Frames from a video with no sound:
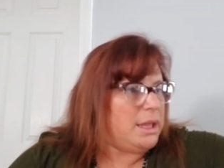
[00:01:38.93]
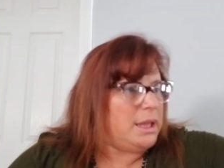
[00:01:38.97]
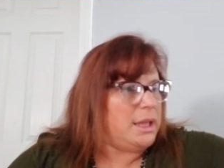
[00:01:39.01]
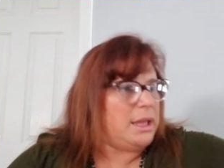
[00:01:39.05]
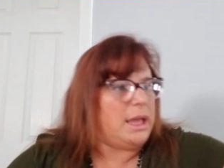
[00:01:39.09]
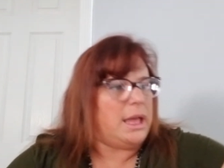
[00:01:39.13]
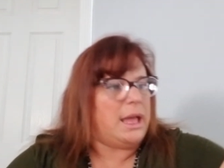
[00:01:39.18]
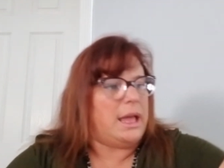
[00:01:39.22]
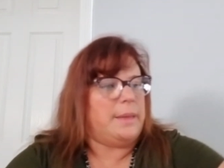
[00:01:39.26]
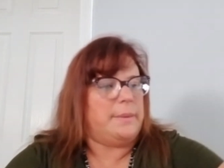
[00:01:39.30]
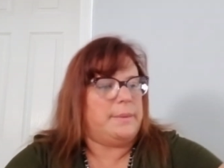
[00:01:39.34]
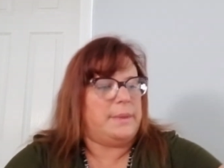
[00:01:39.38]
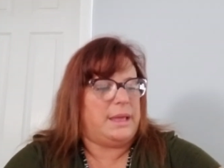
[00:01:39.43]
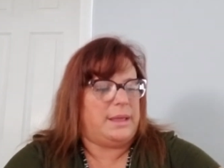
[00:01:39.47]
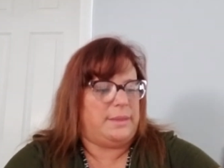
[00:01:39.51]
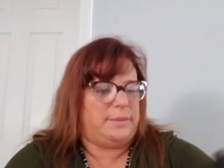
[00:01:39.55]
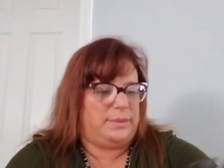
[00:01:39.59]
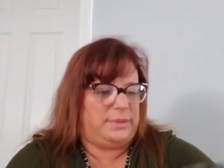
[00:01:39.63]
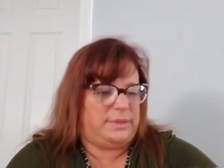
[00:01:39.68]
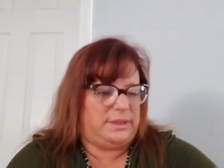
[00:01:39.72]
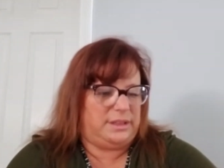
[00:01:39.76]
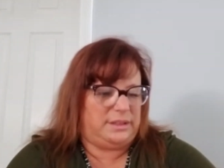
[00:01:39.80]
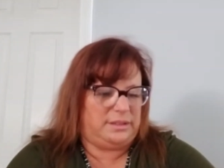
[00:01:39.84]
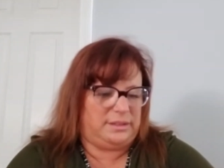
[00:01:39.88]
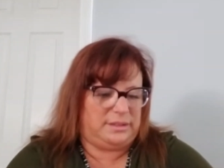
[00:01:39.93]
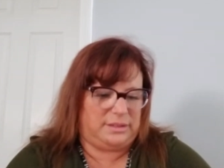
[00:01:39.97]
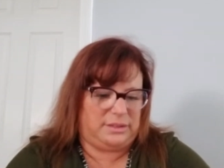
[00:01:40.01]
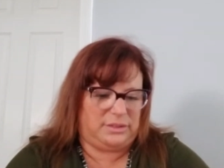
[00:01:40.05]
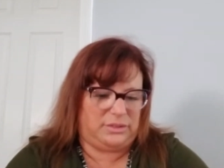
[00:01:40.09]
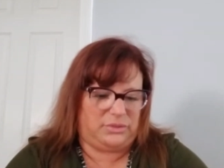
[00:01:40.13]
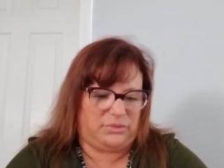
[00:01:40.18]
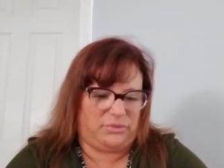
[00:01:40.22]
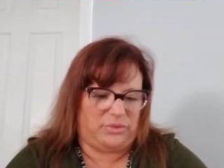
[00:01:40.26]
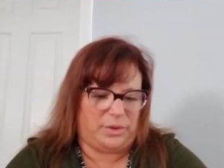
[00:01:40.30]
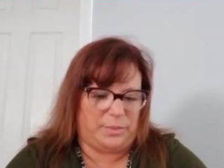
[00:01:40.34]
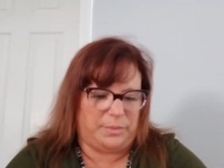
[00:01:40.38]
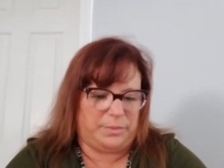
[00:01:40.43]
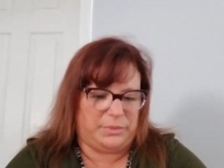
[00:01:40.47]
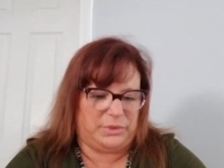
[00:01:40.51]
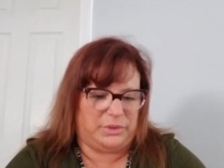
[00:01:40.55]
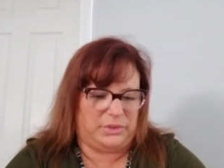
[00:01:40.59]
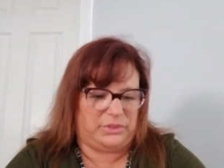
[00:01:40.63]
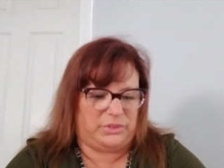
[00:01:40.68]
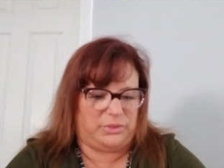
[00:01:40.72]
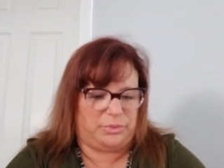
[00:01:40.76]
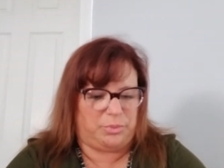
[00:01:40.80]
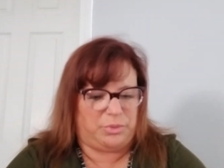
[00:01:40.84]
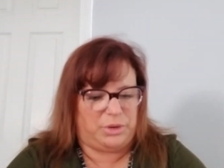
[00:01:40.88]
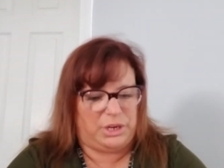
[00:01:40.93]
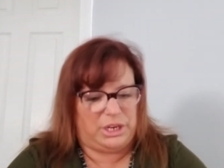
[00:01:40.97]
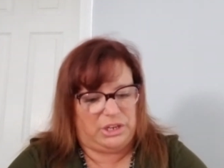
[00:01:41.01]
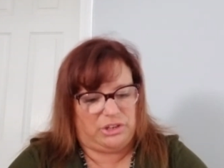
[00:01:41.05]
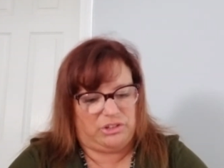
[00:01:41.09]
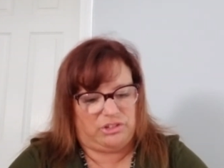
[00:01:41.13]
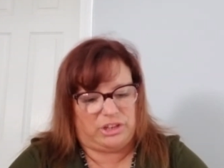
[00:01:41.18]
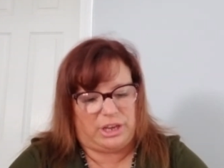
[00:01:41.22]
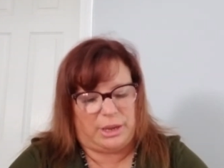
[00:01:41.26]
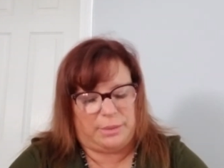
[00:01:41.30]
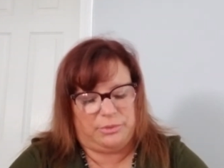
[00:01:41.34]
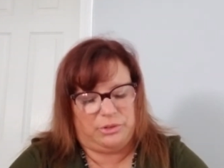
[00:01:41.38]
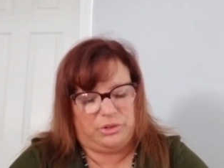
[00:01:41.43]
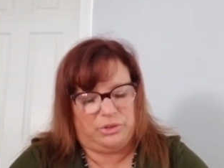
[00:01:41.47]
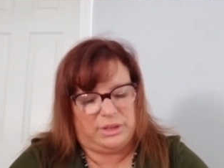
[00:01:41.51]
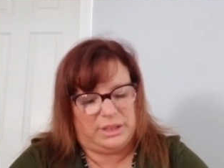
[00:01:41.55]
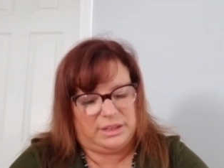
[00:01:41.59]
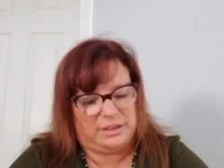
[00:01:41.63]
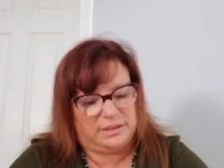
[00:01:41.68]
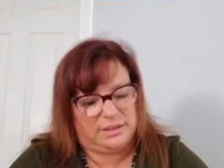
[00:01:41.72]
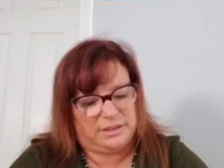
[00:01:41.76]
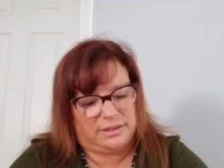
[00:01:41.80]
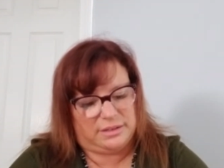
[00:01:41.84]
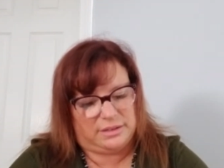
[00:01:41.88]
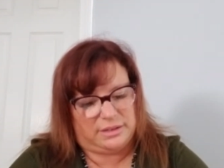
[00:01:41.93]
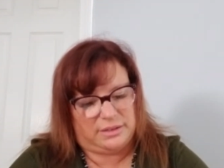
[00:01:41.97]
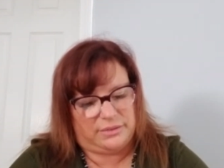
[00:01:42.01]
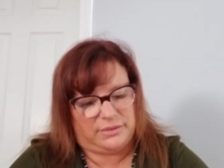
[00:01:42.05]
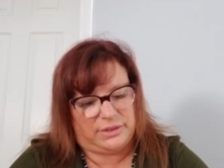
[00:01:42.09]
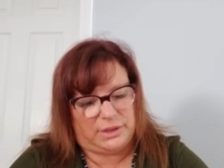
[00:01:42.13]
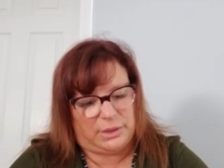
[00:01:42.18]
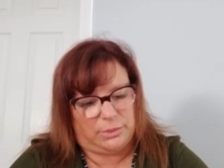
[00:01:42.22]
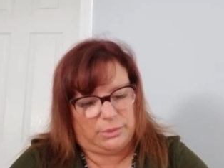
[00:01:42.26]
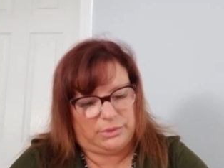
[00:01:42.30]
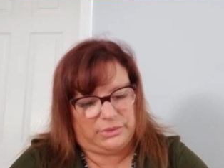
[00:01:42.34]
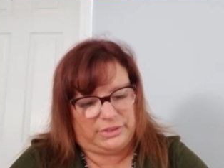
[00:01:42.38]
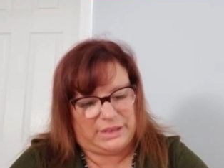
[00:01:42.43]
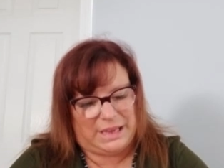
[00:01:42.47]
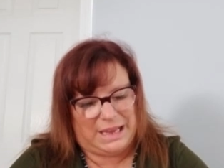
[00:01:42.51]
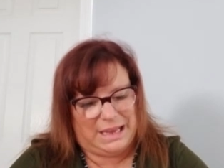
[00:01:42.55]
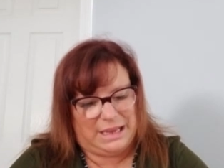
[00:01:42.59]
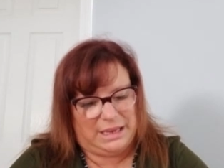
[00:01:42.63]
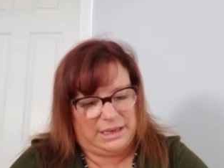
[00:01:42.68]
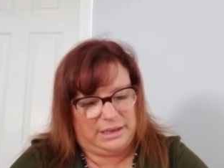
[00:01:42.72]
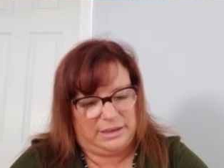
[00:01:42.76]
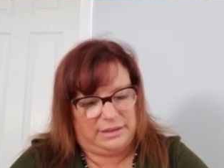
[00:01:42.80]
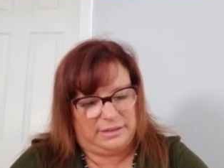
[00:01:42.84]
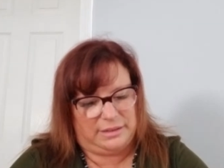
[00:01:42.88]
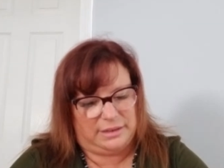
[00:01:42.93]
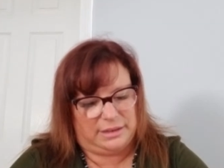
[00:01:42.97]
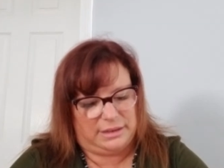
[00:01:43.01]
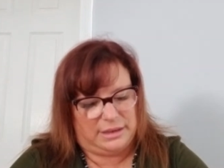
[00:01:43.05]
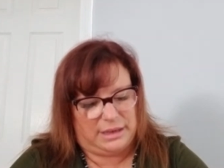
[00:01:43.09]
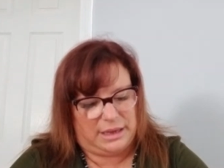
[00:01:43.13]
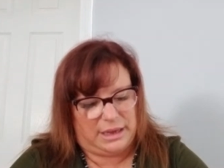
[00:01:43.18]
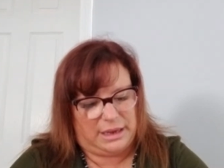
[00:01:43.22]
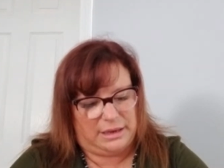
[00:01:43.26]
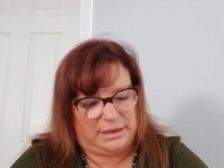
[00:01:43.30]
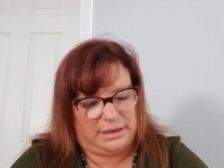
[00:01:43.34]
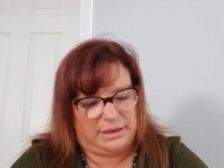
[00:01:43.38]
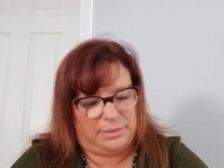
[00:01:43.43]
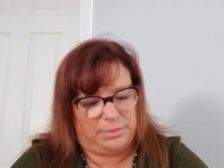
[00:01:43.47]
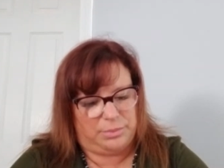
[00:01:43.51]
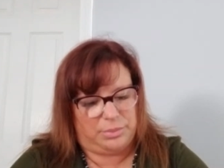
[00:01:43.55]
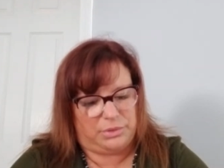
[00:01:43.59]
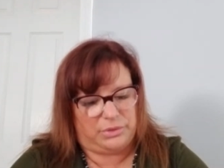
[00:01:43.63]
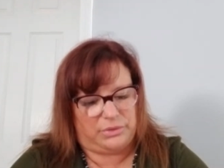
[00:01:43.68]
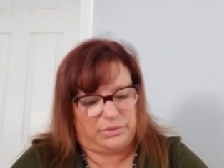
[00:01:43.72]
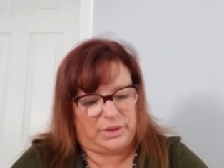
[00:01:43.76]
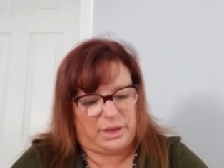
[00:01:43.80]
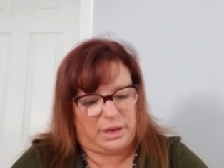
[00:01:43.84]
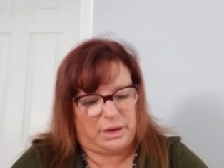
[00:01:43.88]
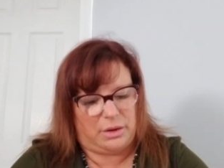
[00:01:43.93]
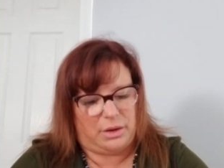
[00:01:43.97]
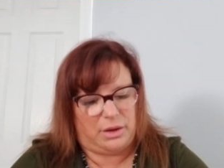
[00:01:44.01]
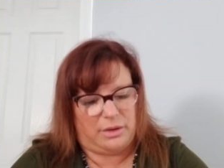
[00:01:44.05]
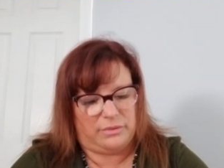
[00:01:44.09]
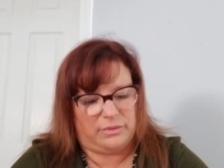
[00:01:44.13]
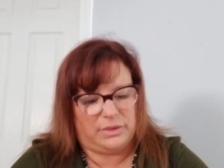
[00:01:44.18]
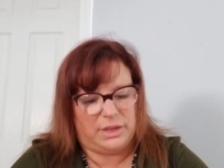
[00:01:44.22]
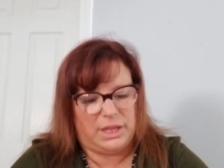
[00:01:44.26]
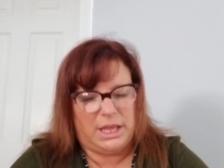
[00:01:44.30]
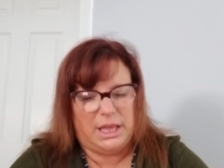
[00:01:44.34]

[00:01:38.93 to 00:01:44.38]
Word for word: And then this is from the spring shop too. That's the stuff that was 80 to 90% off.